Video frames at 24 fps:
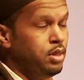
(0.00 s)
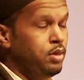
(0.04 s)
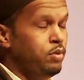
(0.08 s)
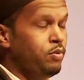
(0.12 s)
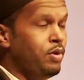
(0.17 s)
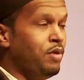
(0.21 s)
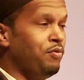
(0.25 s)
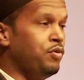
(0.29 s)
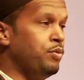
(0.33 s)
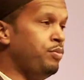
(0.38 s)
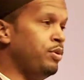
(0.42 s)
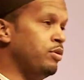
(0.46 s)
we
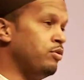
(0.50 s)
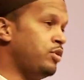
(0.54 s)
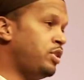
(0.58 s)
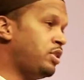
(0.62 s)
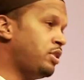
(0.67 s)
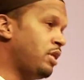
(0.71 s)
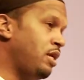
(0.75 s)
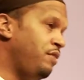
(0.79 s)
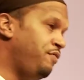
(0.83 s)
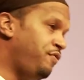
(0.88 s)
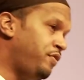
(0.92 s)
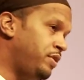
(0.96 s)
have to build
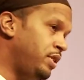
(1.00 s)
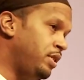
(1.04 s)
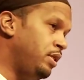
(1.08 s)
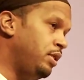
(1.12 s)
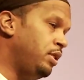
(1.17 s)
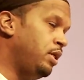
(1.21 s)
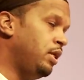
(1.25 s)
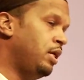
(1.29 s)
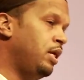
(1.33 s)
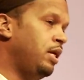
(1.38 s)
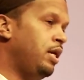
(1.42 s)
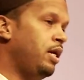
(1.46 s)
safety,
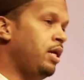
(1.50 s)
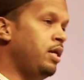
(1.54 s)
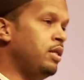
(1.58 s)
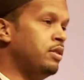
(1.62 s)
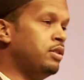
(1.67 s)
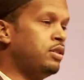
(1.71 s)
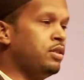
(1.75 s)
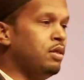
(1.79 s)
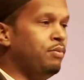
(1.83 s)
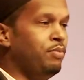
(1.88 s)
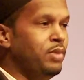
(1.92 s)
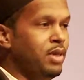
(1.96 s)
and
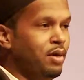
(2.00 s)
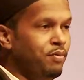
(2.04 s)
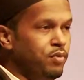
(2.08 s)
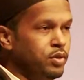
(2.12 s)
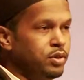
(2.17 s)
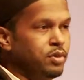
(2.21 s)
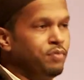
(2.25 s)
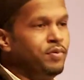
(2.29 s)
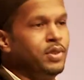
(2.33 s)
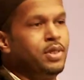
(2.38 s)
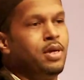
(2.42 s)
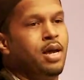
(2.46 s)
some levels
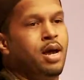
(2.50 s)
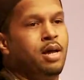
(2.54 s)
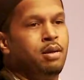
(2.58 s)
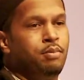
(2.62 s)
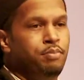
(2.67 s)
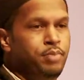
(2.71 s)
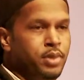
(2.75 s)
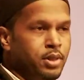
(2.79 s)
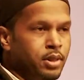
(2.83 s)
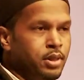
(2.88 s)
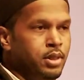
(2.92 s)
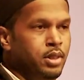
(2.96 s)
of
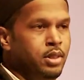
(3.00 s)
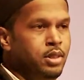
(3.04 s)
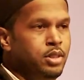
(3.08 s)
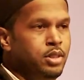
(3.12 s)
accountability